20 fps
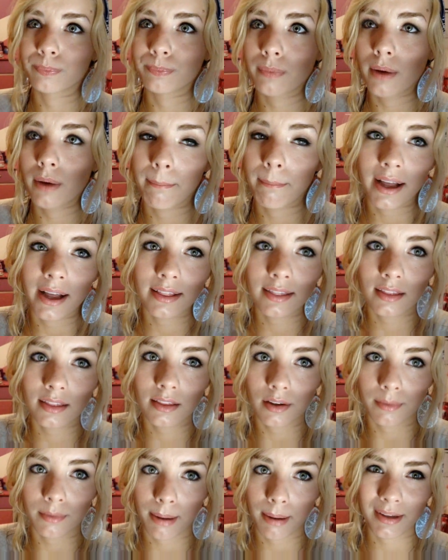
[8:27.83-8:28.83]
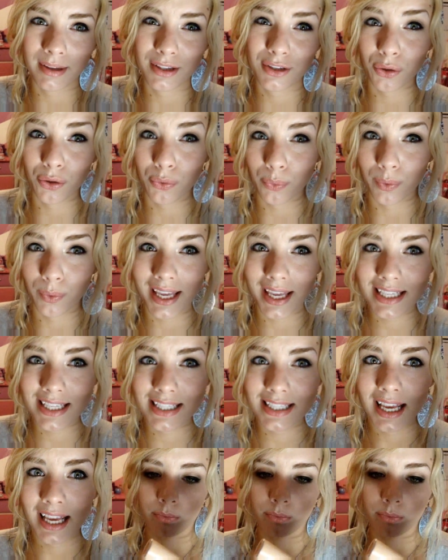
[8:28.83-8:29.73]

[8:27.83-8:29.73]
a month, maybe 2 weeks.